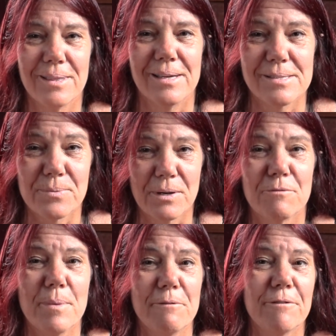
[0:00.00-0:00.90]
That's one
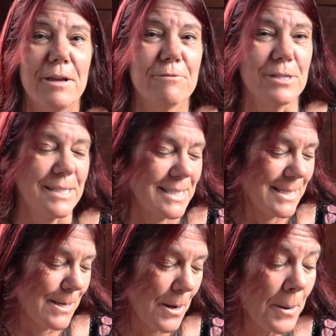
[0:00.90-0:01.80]
of my favorites,
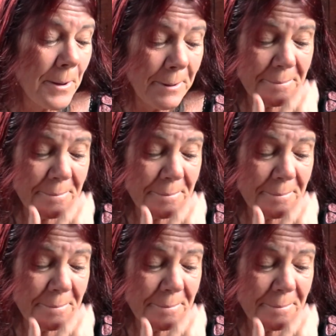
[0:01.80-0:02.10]
you know.